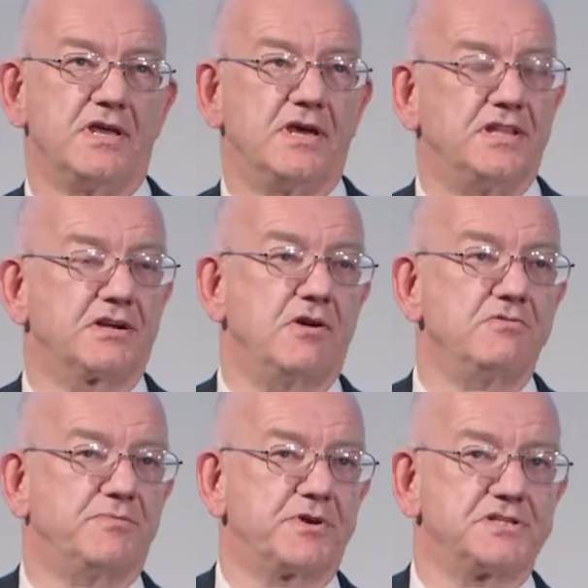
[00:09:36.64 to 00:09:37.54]
and the
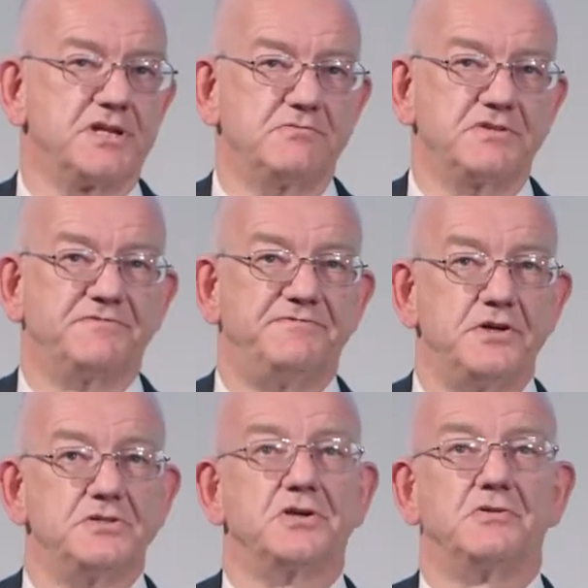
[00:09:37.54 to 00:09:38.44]
growth of what is known as
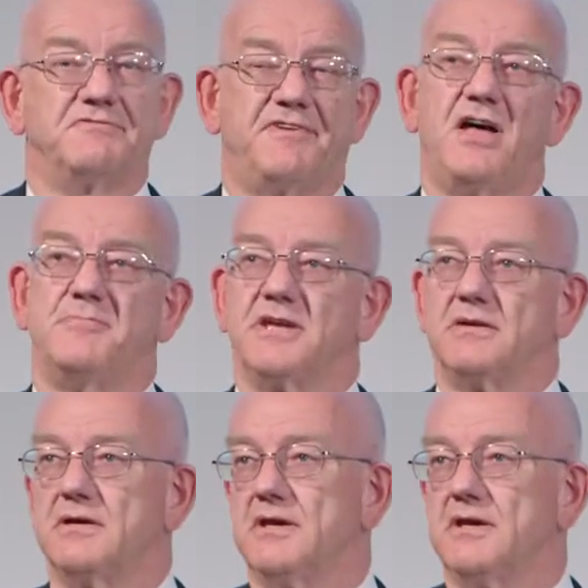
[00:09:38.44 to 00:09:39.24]
vertical farming.